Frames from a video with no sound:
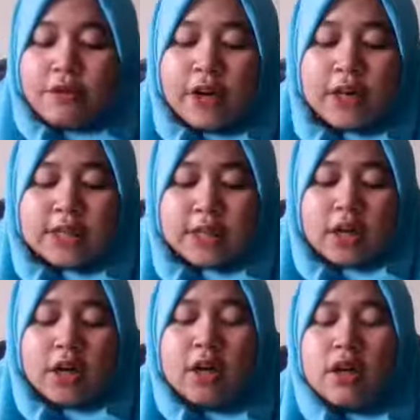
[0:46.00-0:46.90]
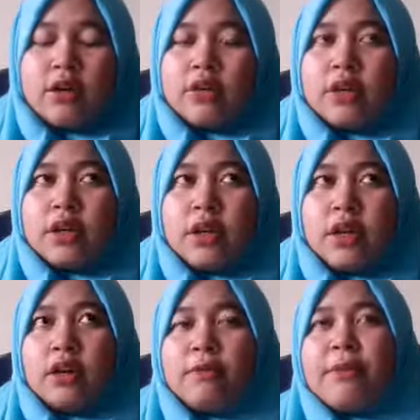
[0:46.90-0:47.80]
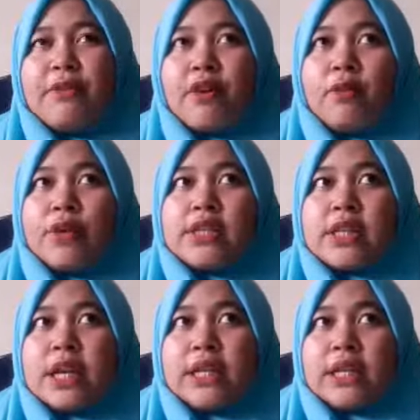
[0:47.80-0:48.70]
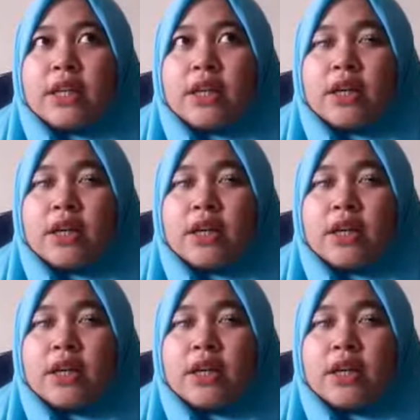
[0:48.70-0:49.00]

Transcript: First, before we start,